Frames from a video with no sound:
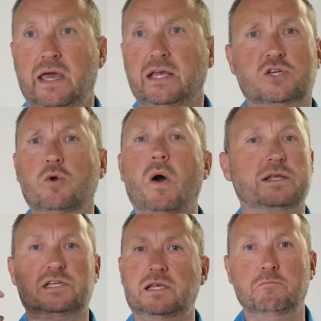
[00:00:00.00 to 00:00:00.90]
It's
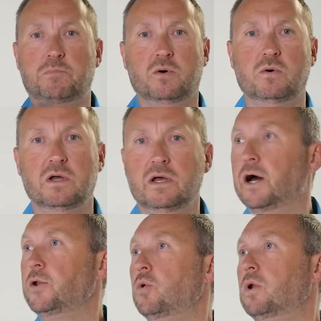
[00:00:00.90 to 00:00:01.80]
quite simple.
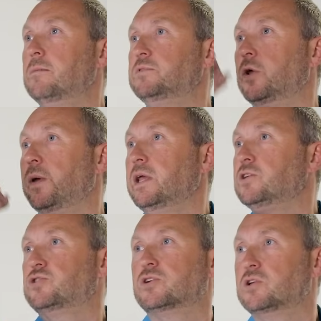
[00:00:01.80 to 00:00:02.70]
And all I'm doing
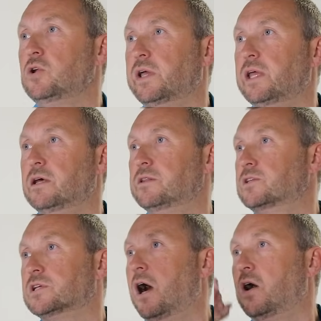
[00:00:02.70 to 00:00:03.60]
is just looking at the
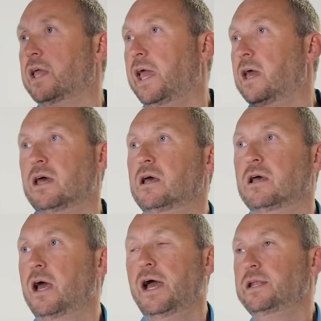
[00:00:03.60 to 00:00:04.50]
target
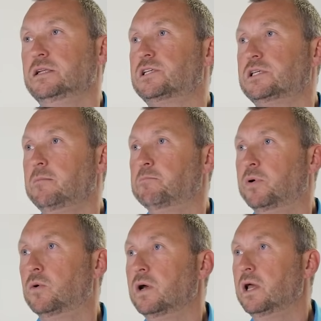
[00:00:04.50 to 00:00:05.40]
and it's
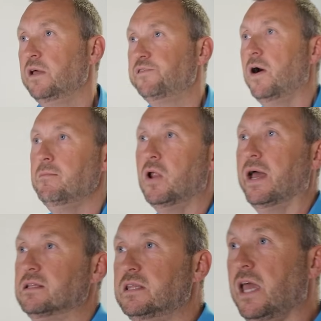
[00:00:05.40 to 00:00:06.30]
simple. If I'm
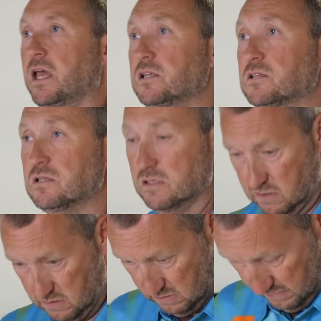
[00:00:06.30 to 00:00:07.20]
like this
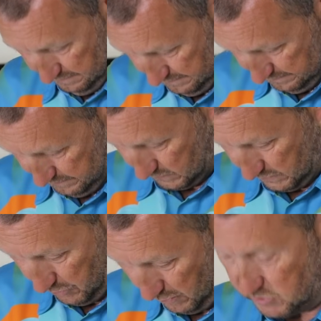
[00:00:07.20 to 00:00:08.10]

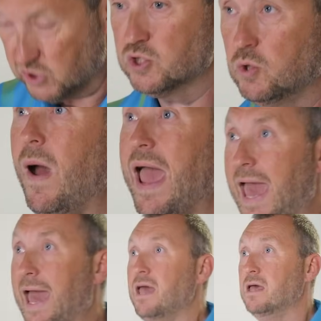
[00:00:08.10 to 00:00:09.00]
and I'm
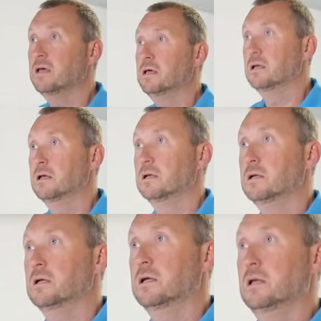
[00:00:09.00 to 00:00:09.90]
square,
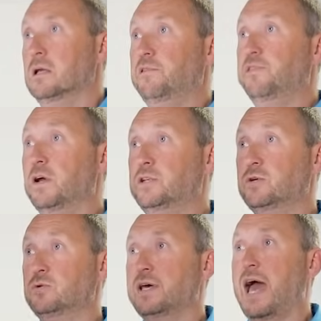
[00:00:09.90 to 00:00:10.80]
if I
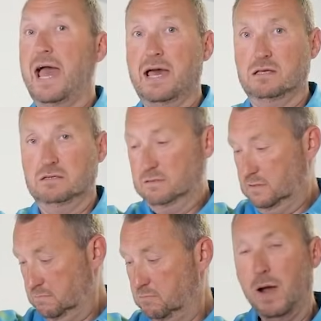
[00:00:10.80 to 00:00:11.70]
do that,
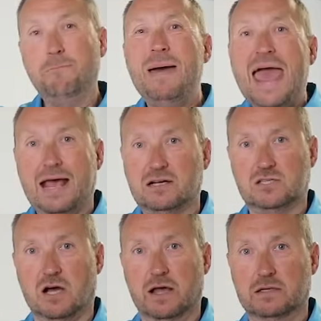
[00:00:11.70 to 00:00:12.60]
my pec
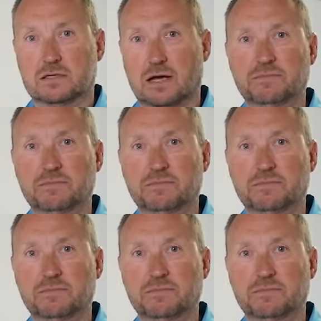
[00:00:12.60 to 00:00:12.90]
tightens up.